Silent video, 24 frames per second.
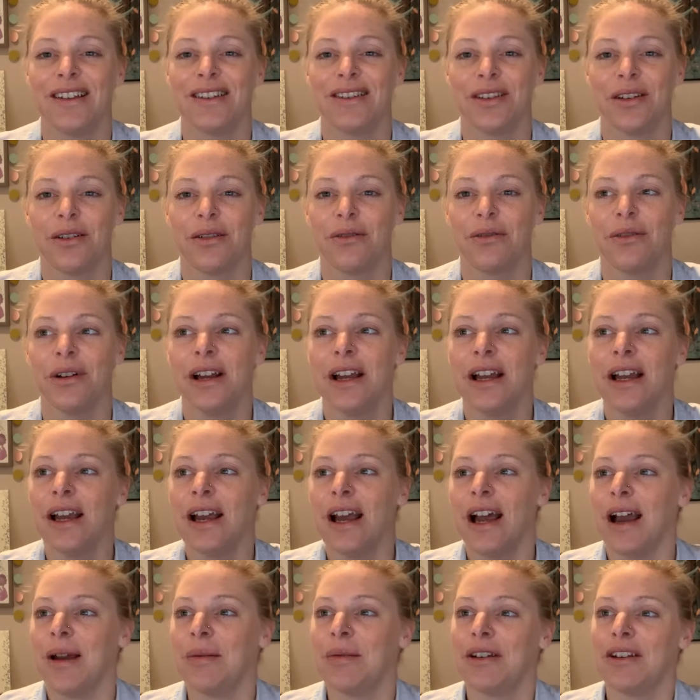So
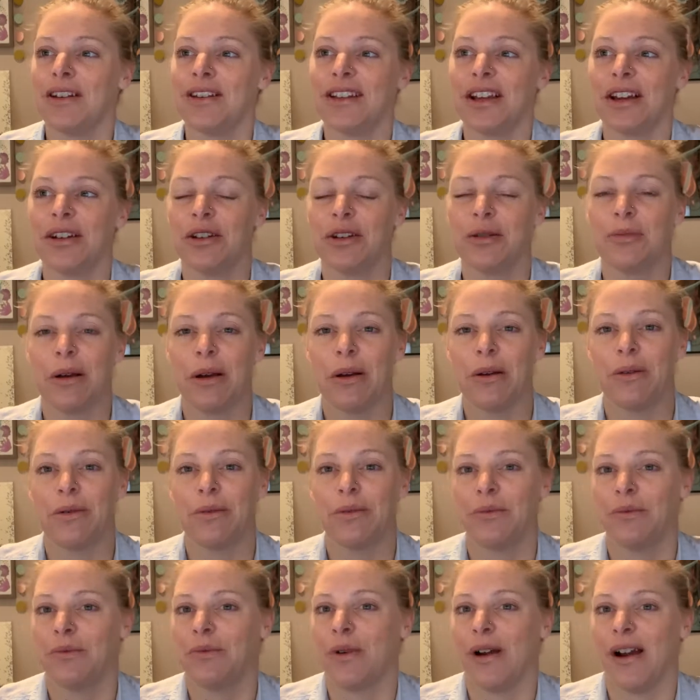I'm here to tell you
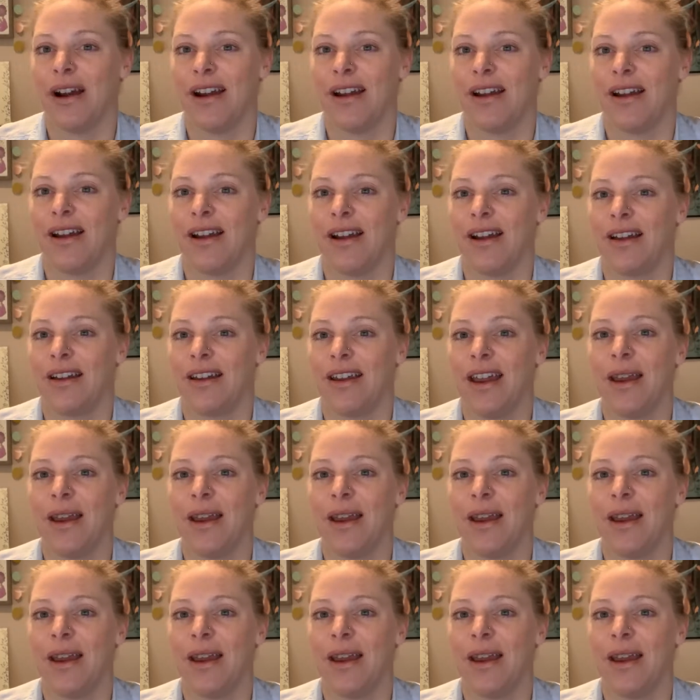about why I